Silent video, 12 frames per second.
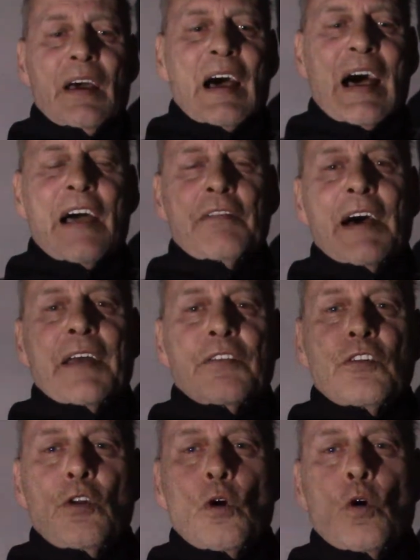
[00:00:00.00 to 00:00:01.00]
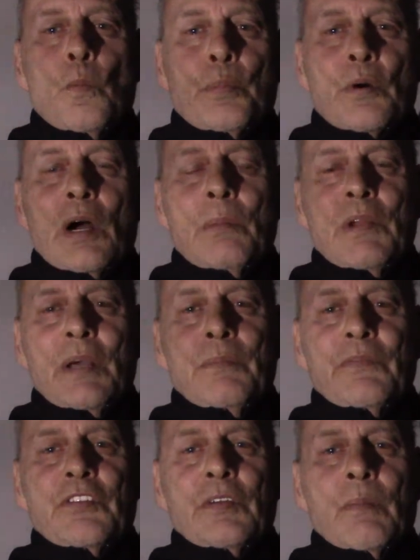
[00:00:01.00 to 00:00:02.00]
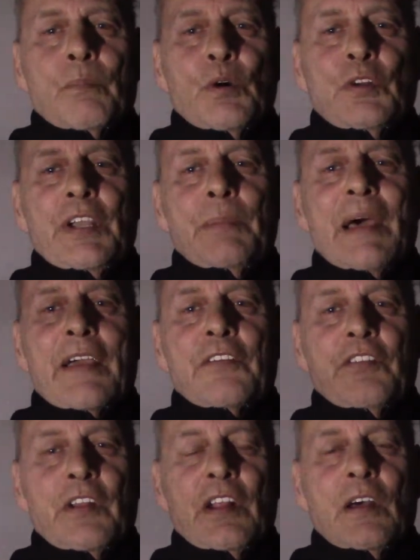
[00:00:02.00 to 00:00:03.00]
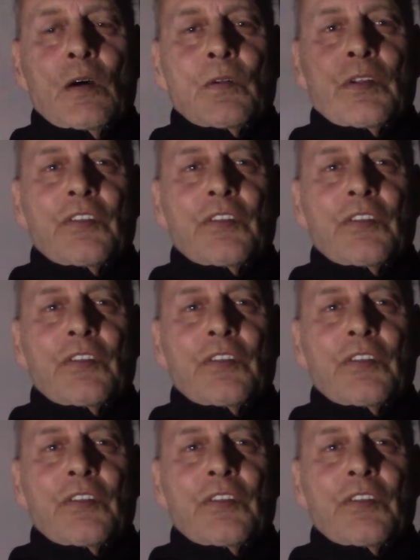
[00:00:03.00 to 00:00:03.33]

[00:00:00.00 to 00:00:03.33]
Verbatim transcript: I've had no problems putting mags in and out.